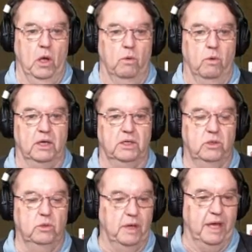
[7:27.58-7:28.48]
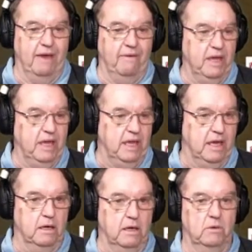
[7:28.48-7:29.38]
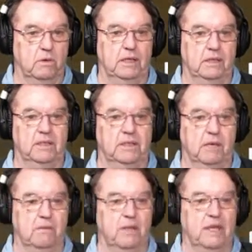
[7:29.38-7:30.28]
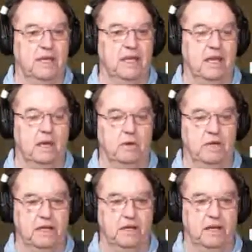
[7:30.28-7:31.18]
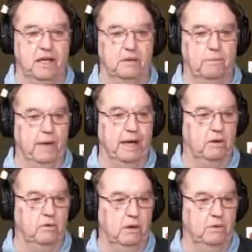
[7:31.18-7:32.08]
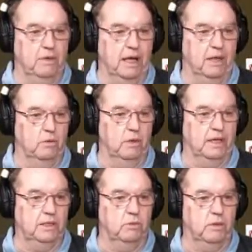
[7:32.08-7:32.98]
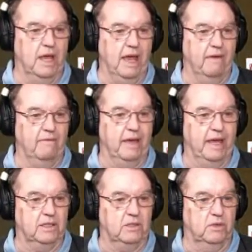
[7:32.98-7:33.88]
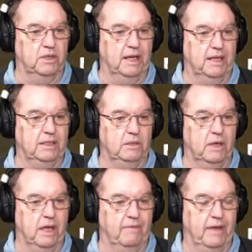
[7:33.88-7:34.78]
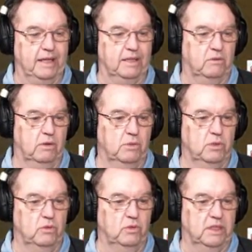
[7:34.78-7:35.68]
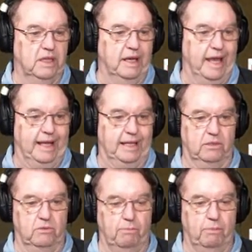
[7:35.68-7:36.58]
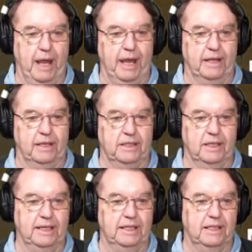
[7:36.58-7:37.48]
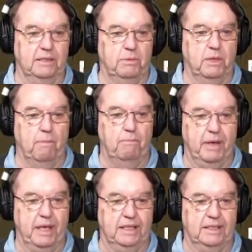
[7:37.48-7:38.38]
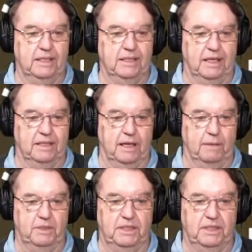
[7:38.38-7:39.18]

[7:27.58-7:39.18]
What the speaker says: What do we have here? Well, same thing here. We need another background. Otherwise, we have extra dice, we have extra moons and extra planets. And this is the base setup.